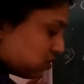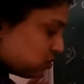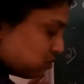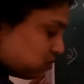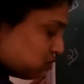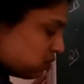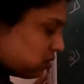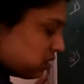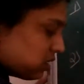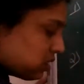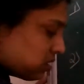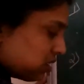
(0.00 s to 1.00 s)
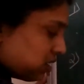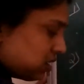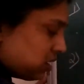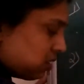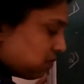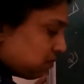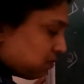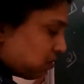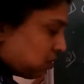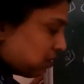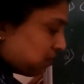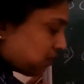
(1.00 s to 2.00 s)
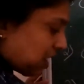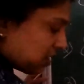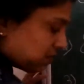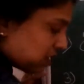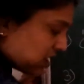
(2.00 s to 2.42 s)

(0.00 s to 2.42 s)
2, 3, 4, 5.